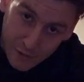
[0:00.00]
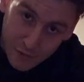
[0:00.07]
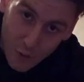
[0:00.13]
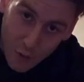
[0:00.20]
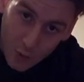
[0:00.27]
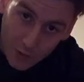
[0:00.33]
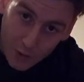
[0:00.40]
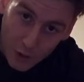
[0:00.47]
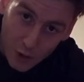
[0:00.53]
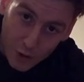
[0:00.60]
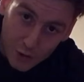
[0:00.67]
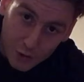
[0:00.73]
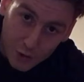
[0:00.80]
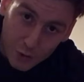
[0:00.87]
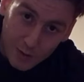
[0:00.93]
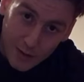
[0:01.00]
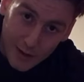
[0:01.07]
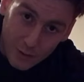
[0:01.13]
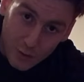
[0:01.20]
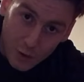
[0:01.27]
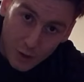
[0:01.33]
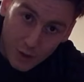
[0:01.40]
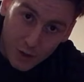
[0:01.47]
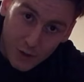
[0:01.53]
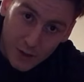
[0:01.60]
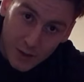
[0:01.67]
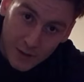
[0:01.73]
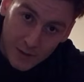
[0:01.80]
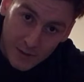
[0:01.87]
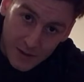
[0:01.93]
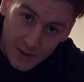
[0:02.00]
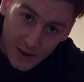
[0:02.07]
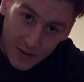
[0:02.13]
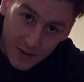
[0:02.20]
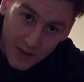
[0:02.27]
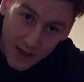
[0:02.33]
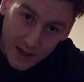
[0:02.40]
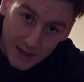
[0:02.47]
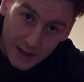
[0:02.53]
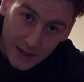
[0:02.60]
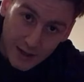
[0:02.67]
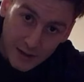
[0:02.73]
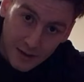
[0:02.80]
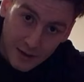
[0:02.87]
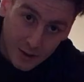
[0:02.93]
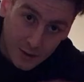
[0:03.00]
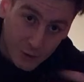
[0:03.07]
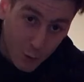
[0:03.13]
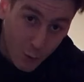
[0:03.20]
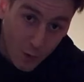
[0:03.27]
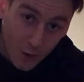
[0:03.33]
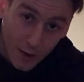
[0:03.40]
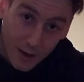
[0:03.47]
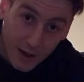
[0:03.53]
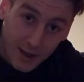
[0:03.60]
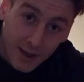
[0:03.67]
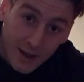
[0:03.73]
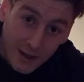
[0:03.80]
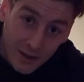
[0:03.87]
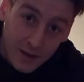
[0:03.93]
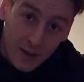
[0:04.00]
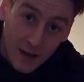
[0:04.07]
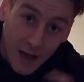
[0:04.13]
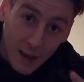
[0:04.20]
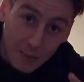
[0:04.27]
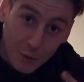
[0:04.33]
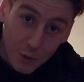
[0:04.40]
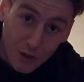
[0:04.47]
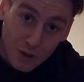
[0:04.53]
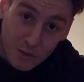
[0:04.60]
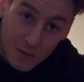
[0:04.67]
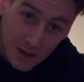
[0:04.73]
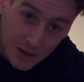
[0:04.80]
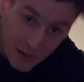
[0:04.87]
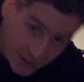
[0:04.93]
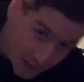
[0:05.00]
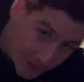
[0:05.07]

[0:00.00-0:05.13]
forward it on to later on in the night. Don't worry, I'm doing them.